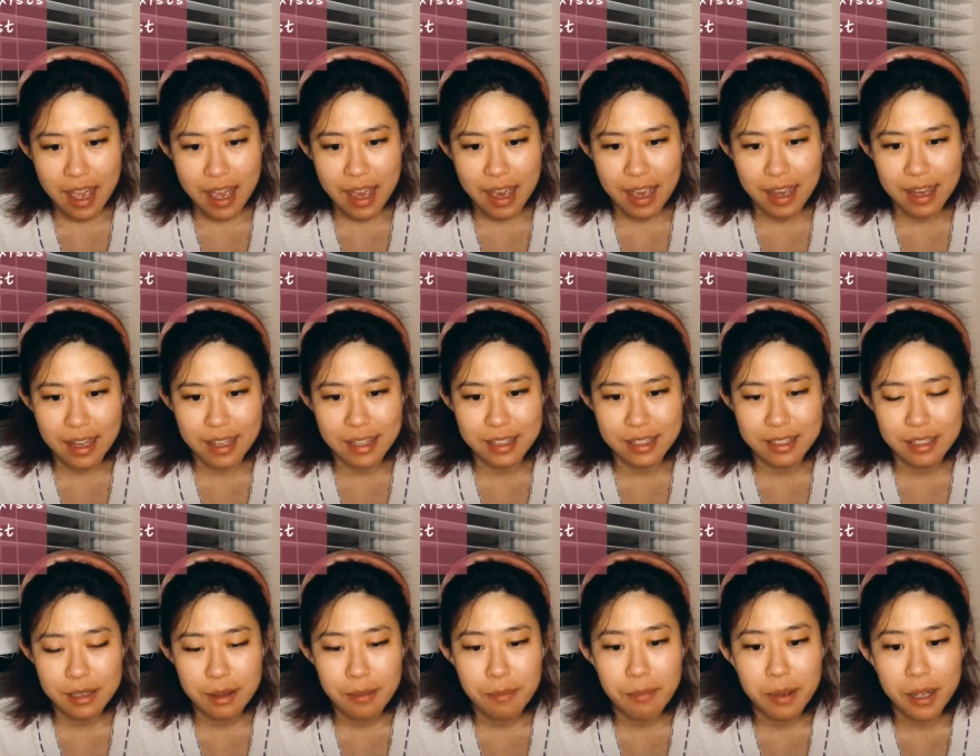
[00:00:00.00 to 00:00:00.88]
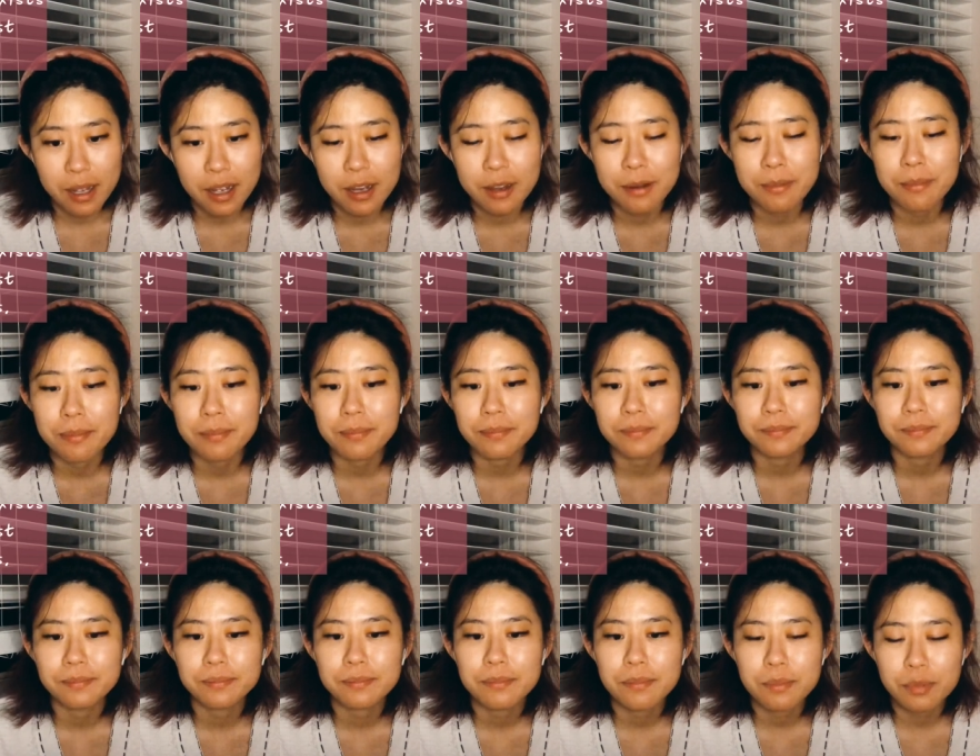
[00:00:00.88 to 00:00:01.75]
and become
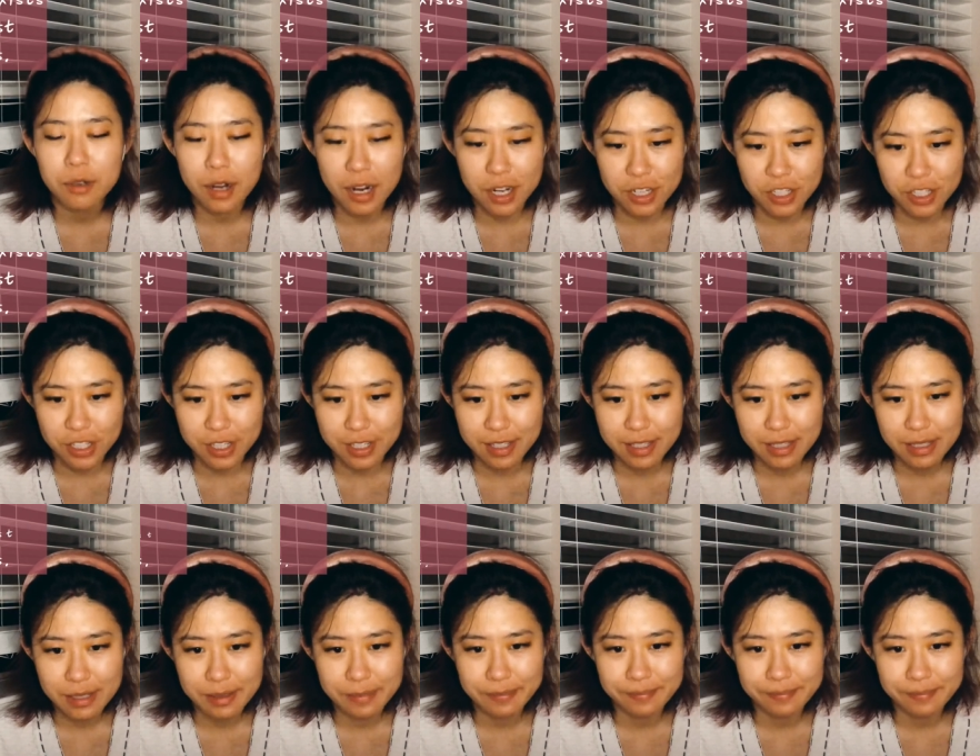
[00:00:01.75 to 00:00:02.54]
precious.